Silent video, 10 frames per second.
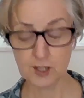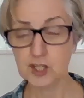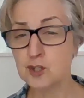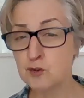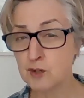
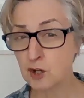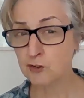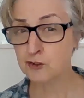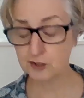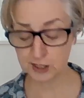
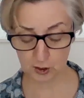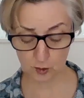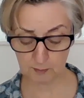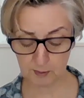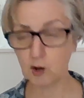curiosity,
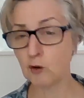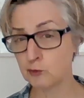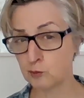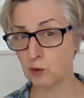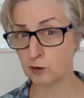going
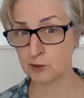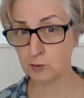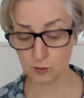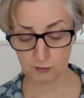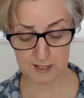beyond what
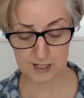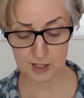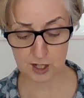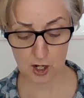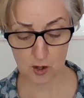you already
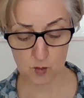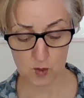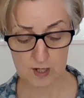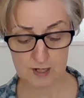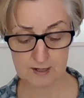know,
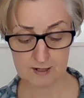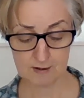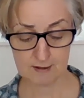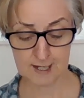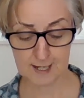
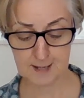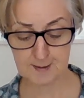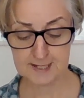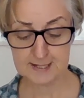okay?